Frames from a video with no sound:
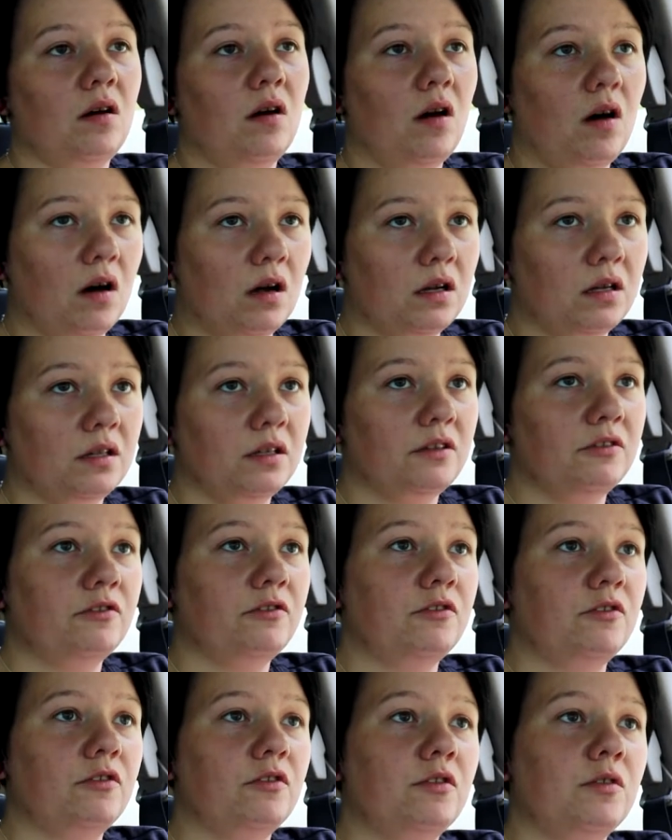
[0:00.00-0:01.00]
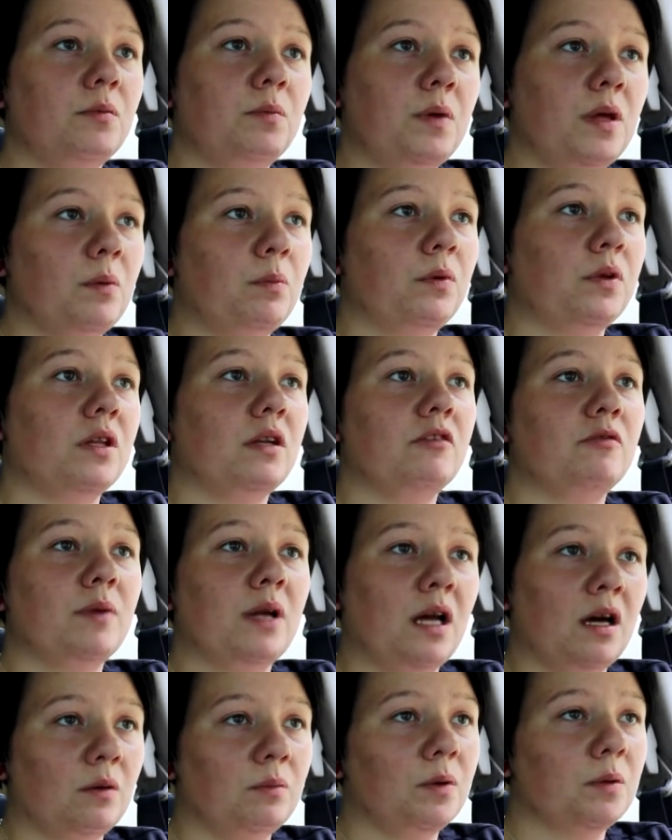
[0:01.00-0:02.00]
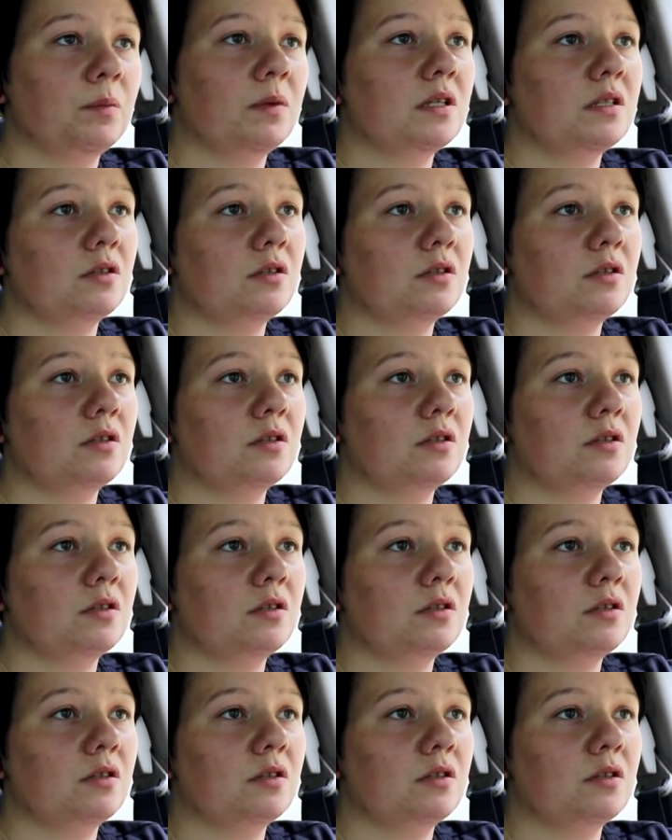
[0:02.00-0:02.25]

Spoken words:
all of the people that have been helping me